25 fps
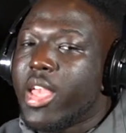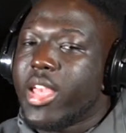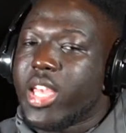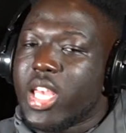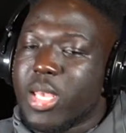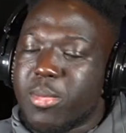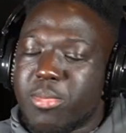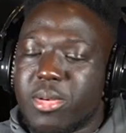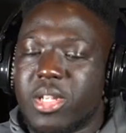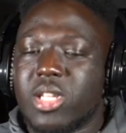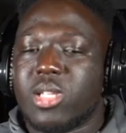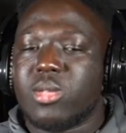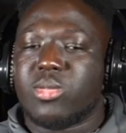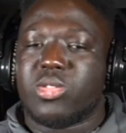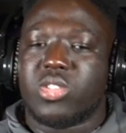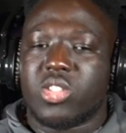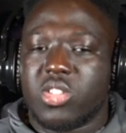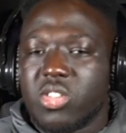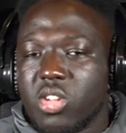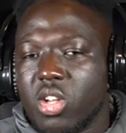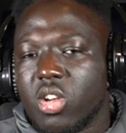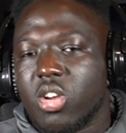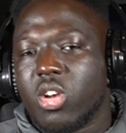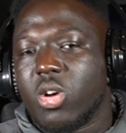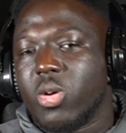Ibrahim
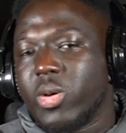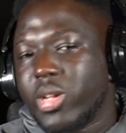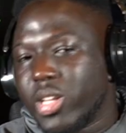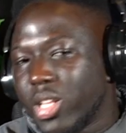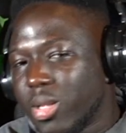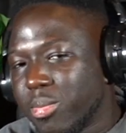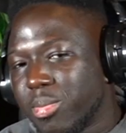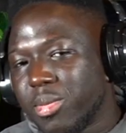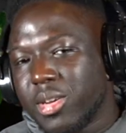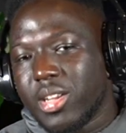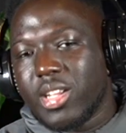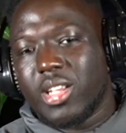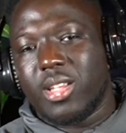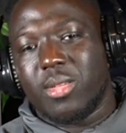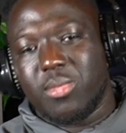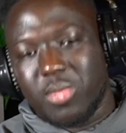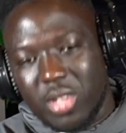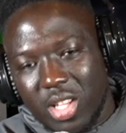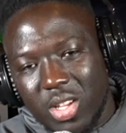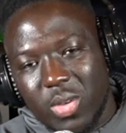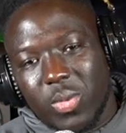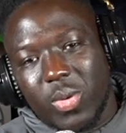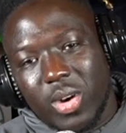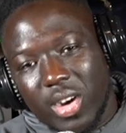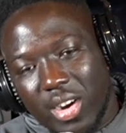Sanogo and Ibrahim
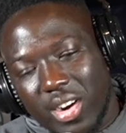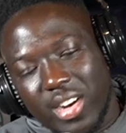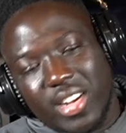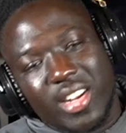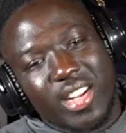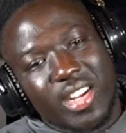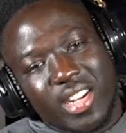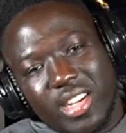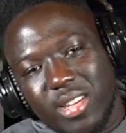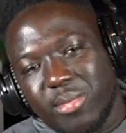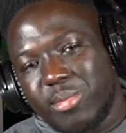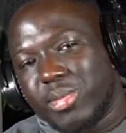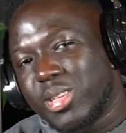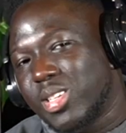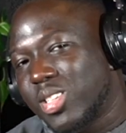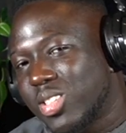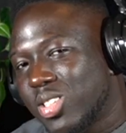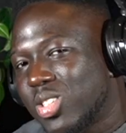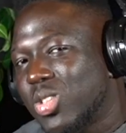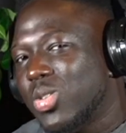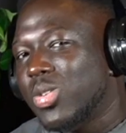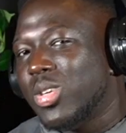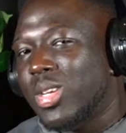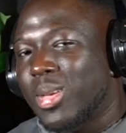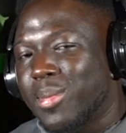Diawara, they're going to be the
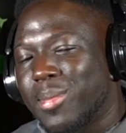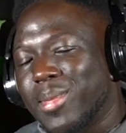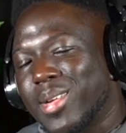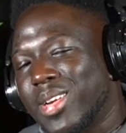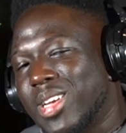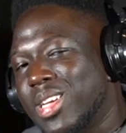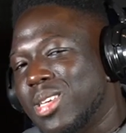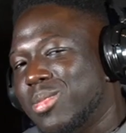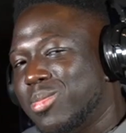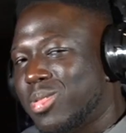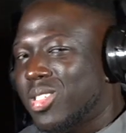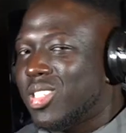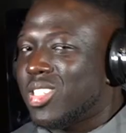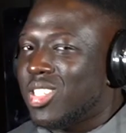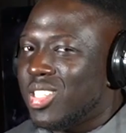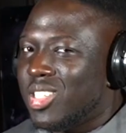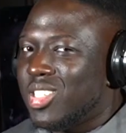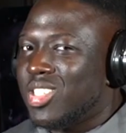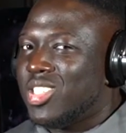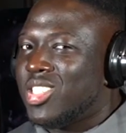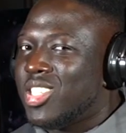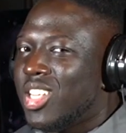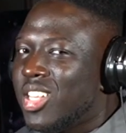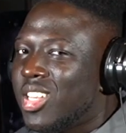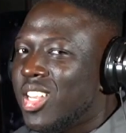2 Ibrahims that's going to
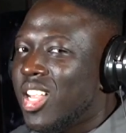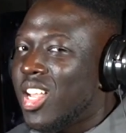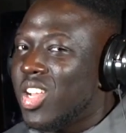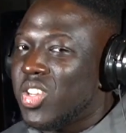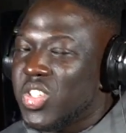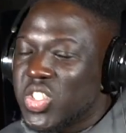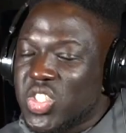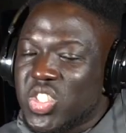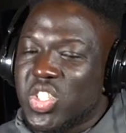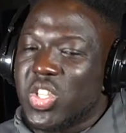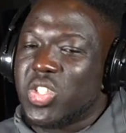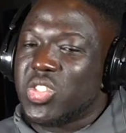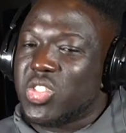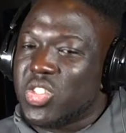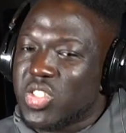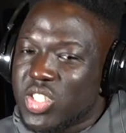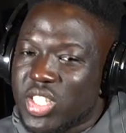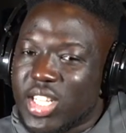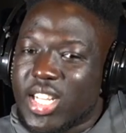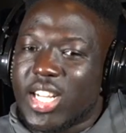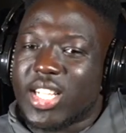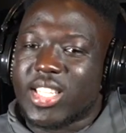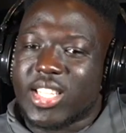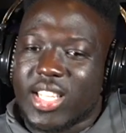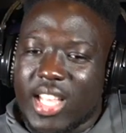shut down the show. So shout
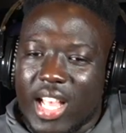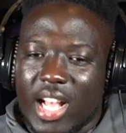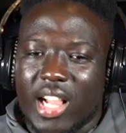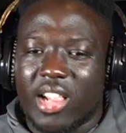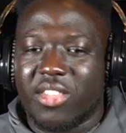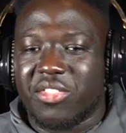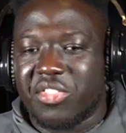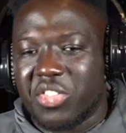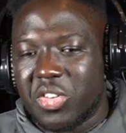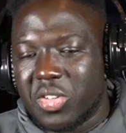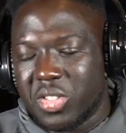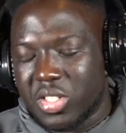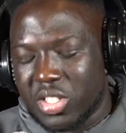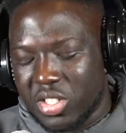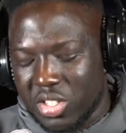out to California